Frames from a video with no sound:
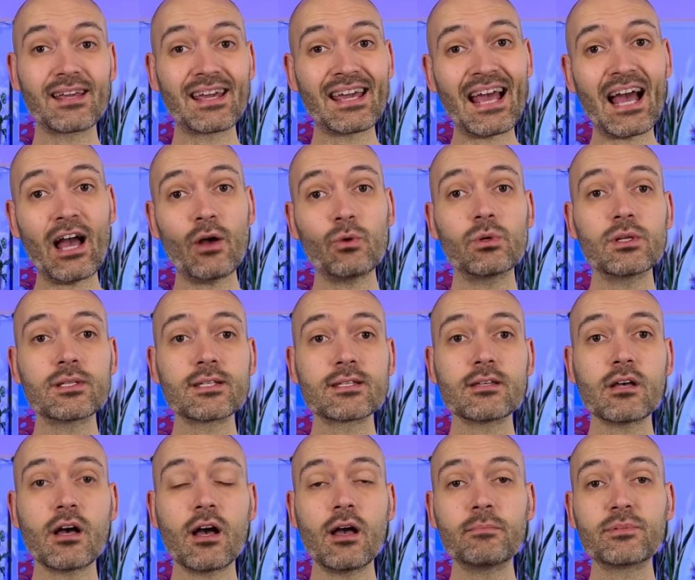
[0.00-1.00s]
countless
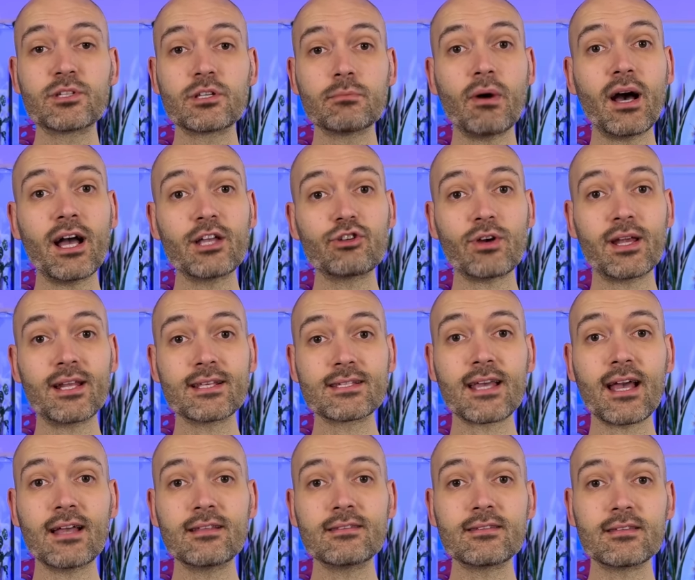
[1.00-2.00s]
times to my
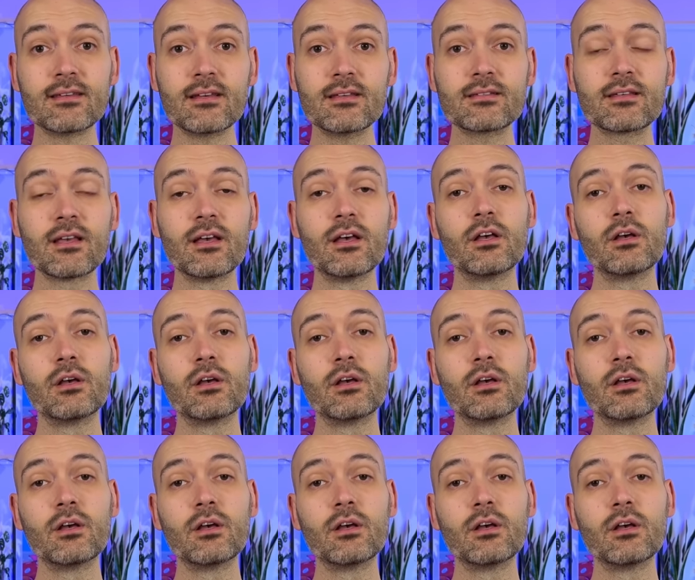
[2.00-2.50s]
Tradescantias